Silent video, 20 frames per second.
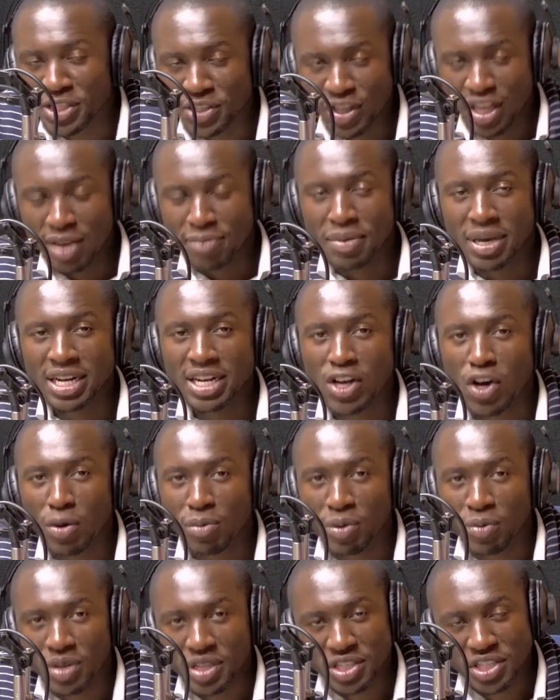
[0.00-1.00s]
there by
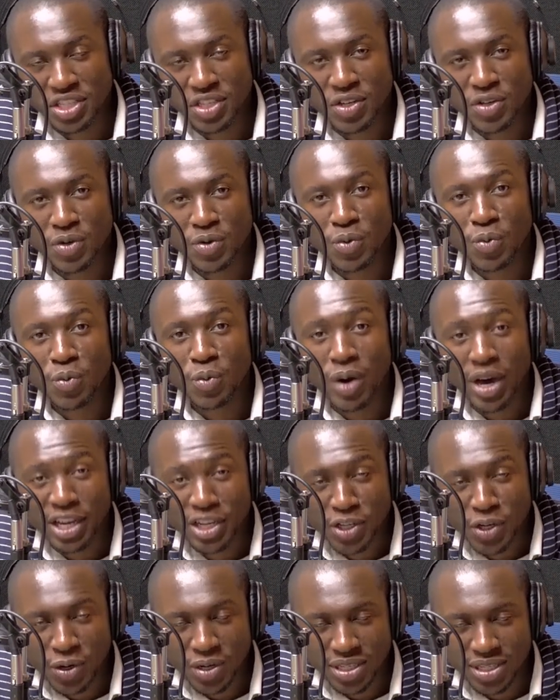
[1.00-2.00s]
Naomi Wanjiku. Why
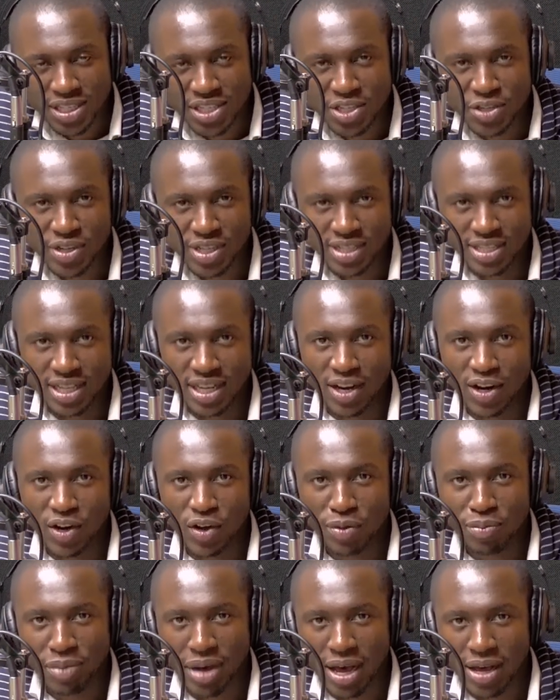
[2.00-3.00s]
not trust a
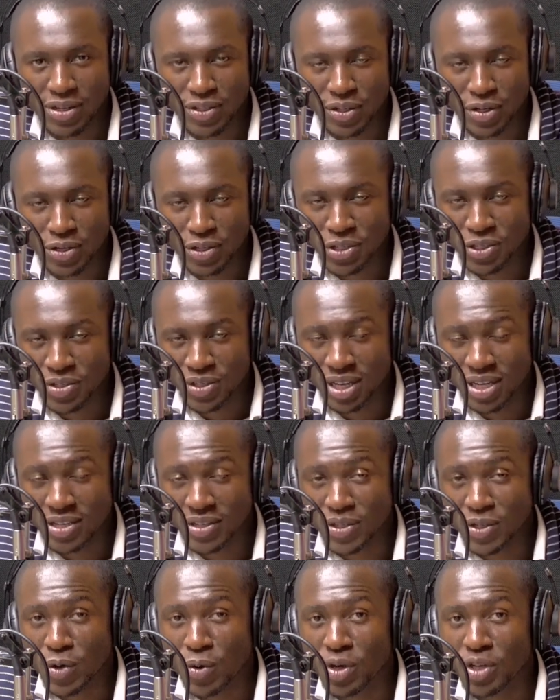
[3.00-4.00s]
global solution that
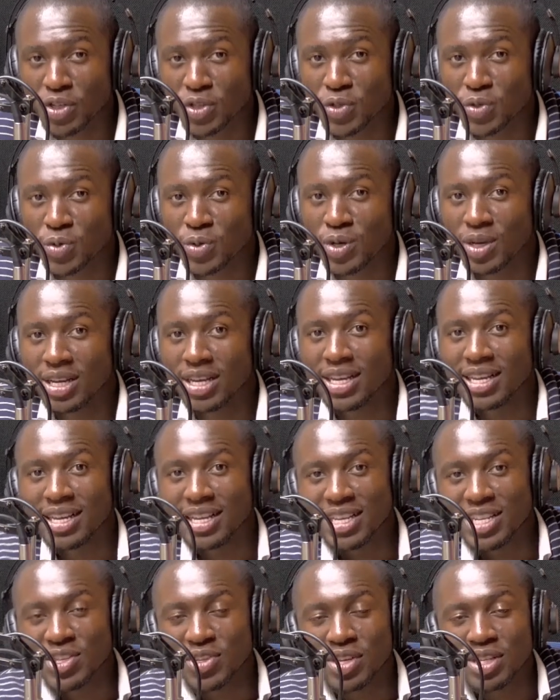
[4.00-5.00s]
is going to
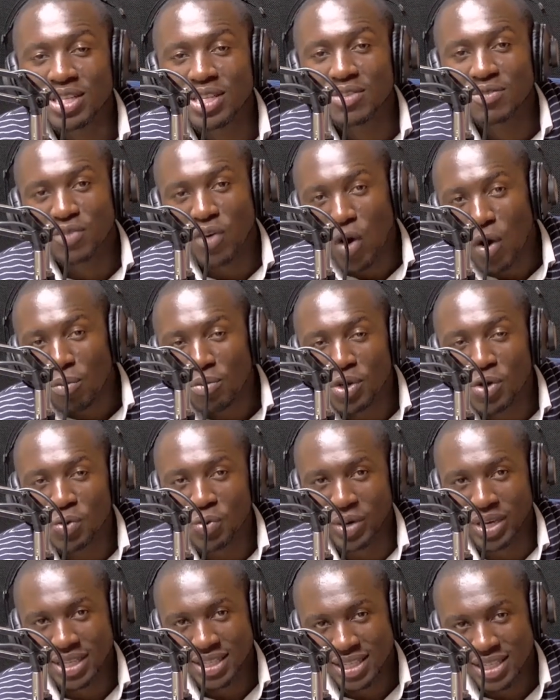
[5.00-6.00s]
transform your
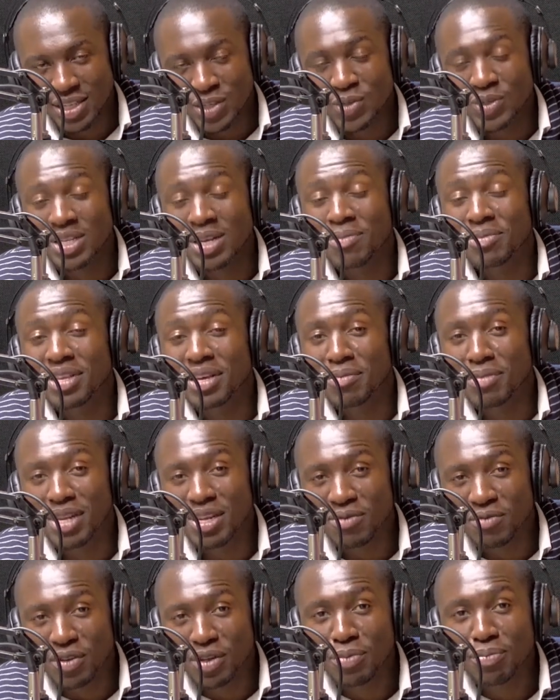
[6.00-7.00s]
waste to something
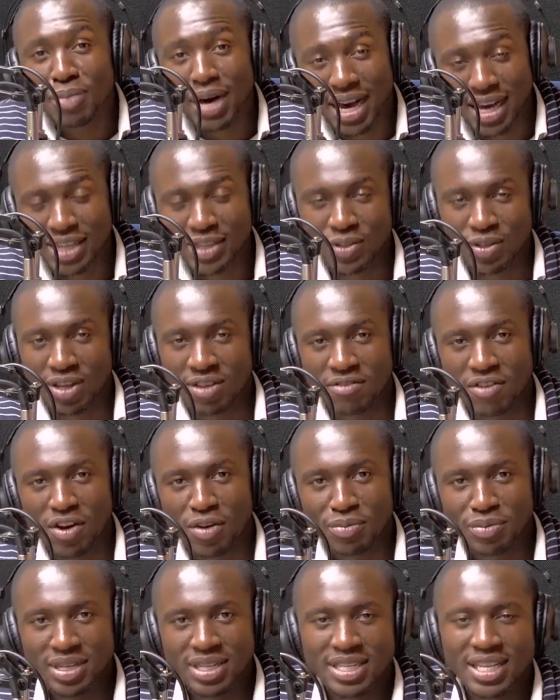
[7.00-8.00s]
meaningful back to the
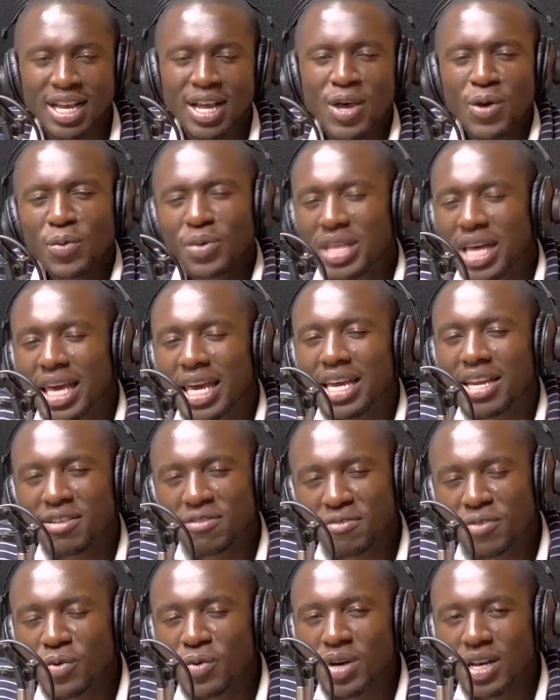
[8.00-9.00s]
environment, with a keen
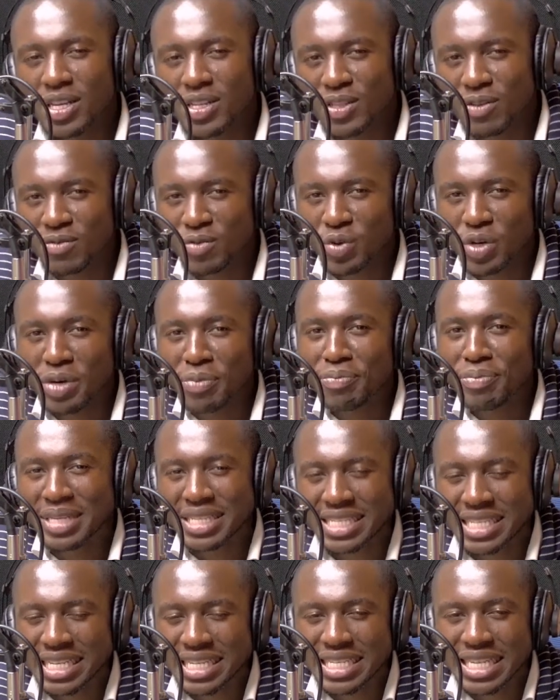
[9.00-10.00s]
focus of doing
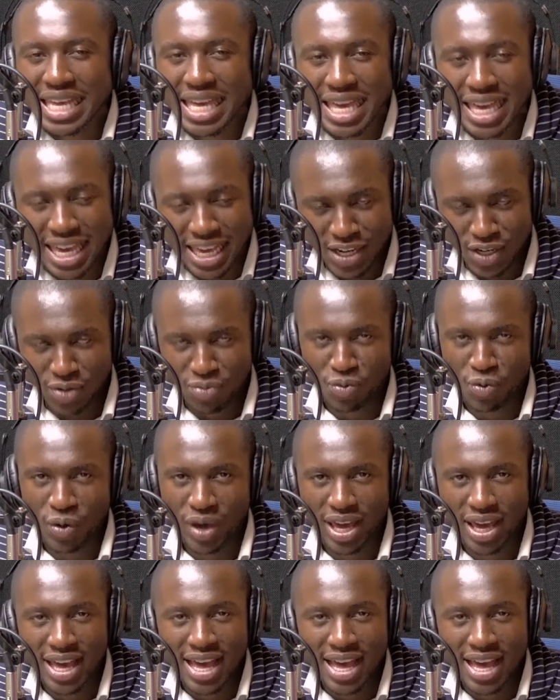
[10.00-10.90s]
business the kingdom way,